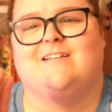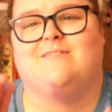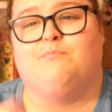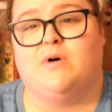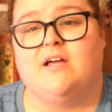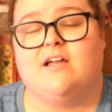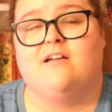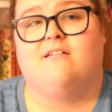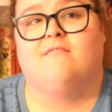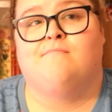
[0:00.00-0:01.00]
book,
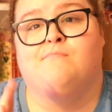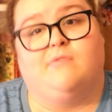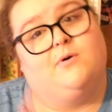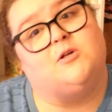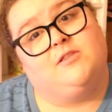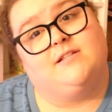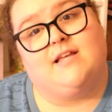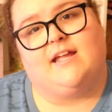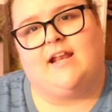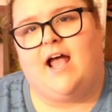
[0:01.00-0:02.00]
well, the
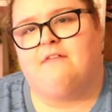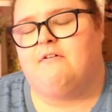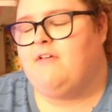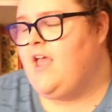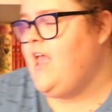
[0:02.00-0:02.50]
second half of it.